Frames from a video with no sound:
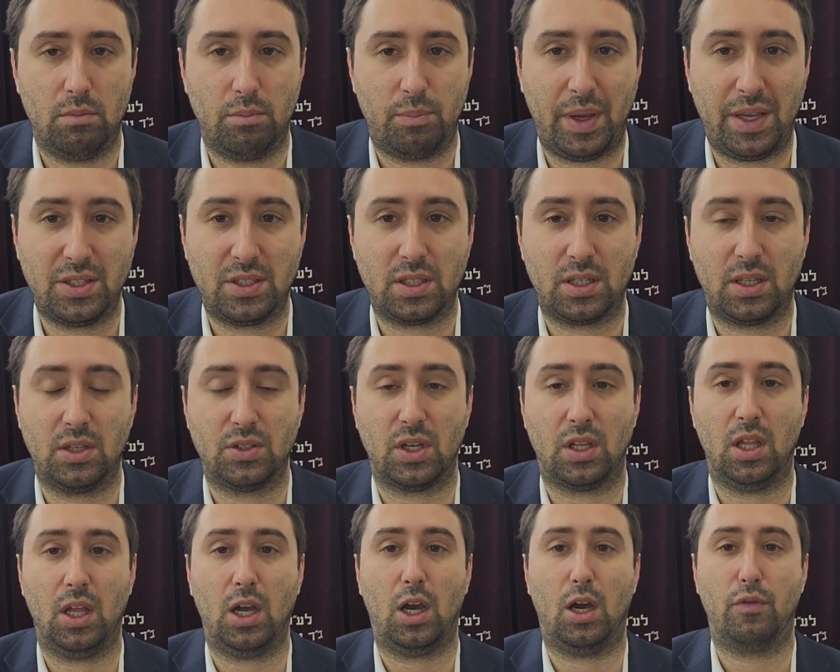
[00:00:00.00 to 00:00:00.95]
Basically, there's
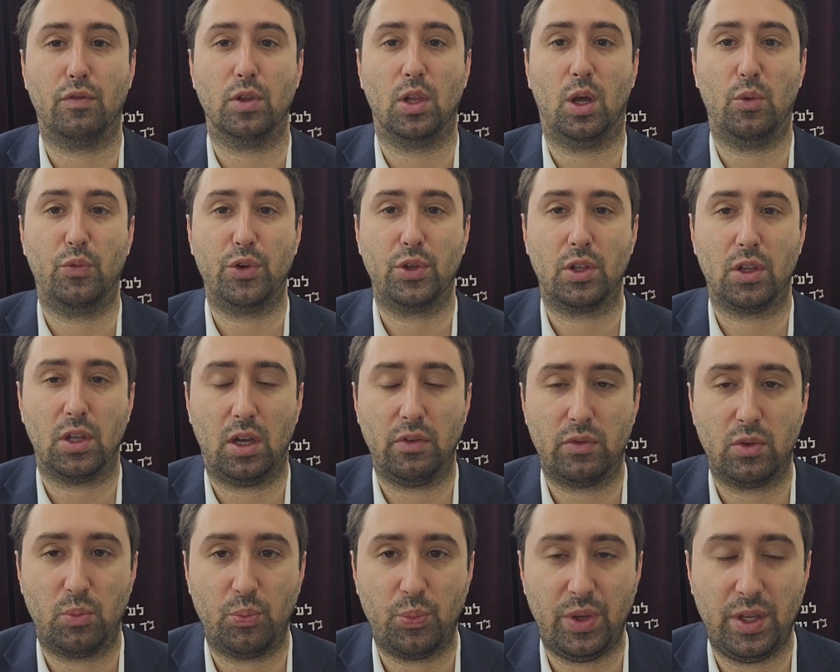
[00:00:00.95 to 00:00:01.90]
halacha of lovad.
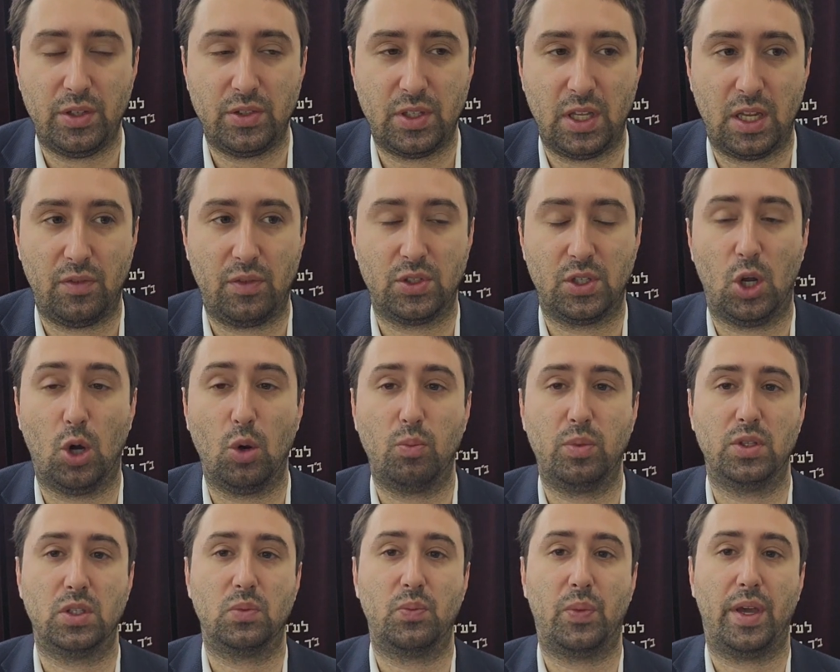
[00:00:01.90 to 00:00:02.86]
Lovad means that if there's an
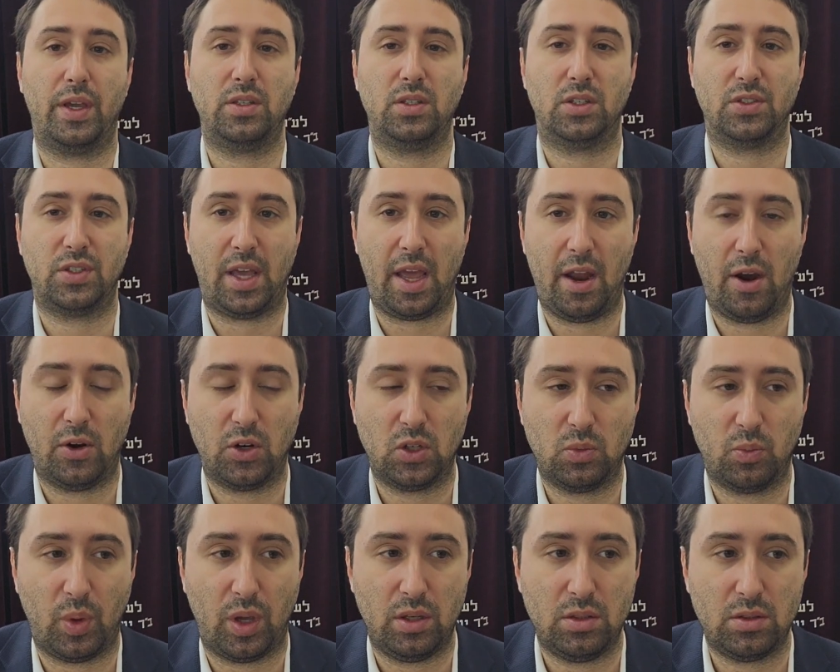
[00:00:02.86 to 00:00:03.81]
open space, there's an air
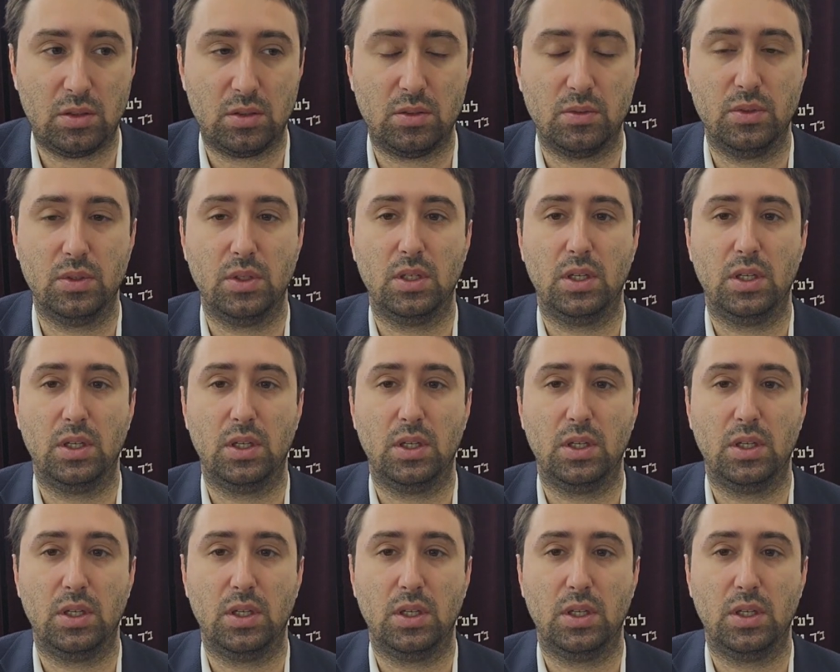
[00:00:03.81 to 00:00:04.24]
space.